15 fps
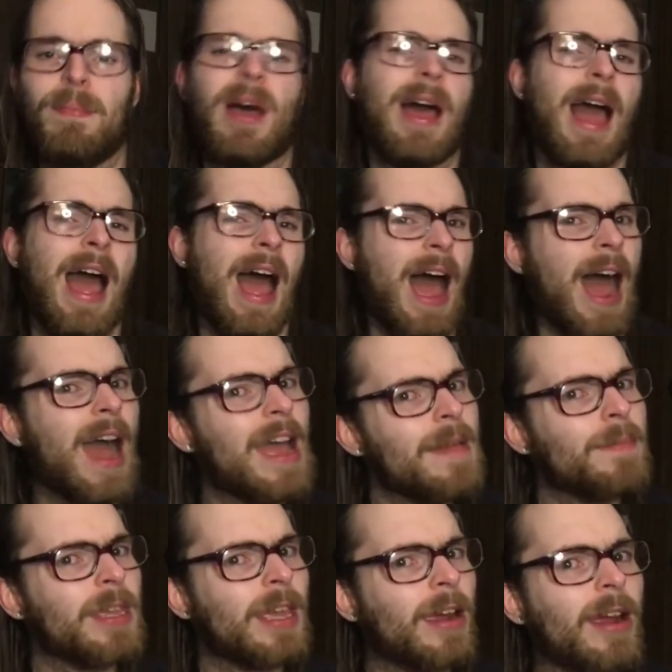but
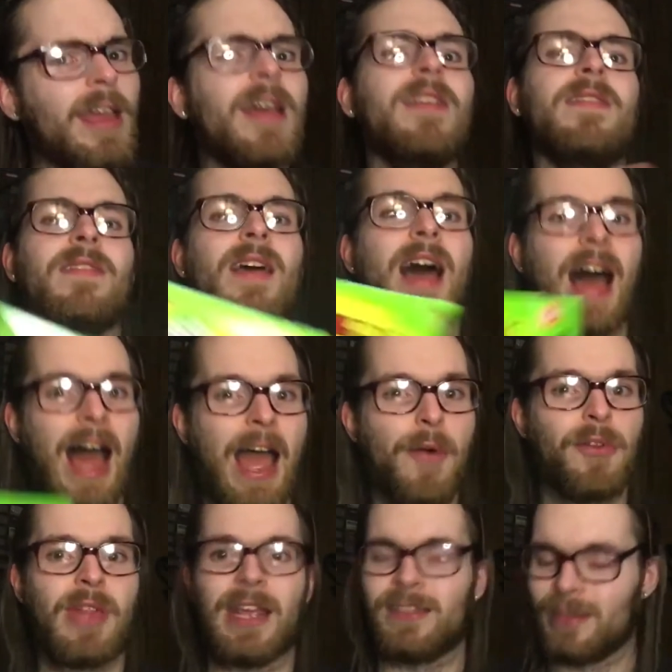I'm curious. I
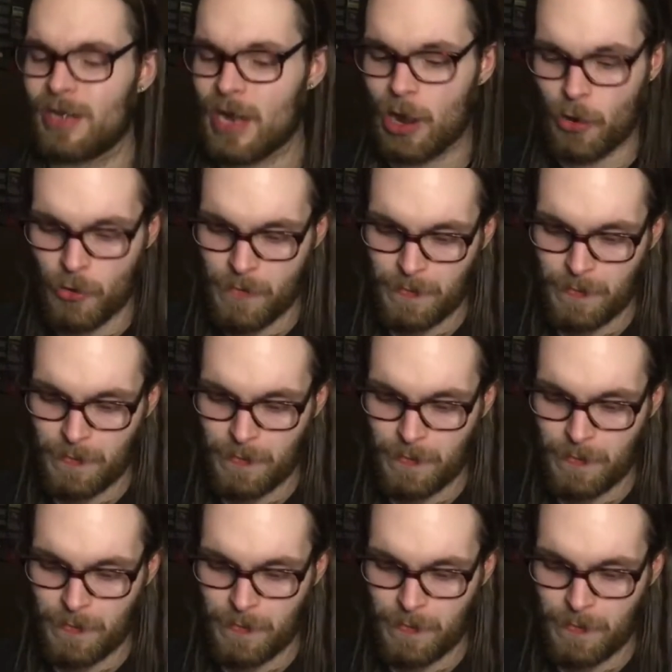would like to know.